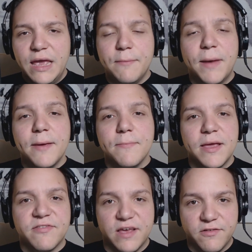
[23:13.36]
it might
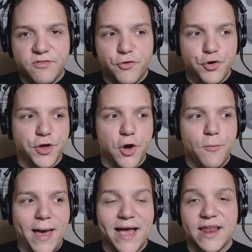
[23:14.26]
make sense for you to
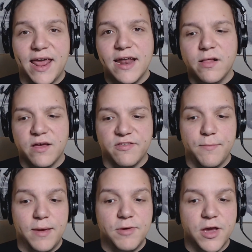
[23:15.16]
go back and analyze
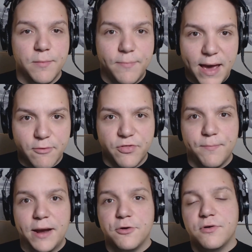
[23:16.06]
it. Maybe come back with
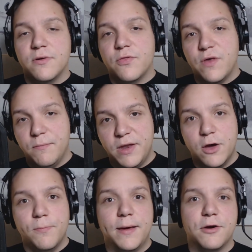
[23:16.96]
a better
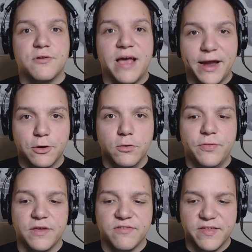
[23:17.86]
thumbnail, better title,
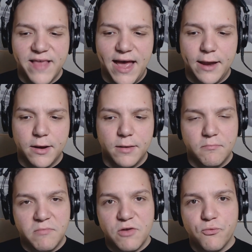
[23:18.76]
and things like that.
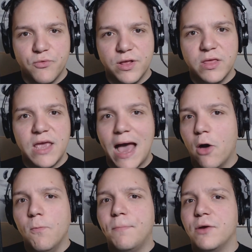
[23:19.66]
Can really
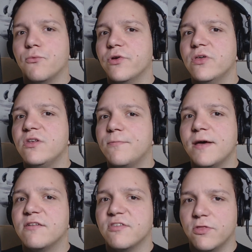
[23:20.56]
help, but it really
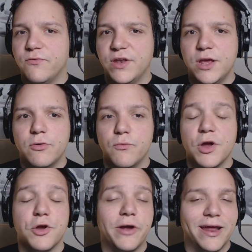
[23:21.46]
depends on the video and
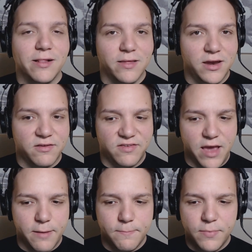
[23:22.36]
what your analytics
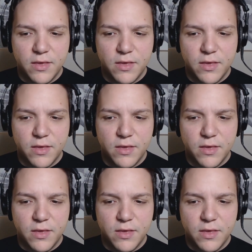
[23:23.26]
say.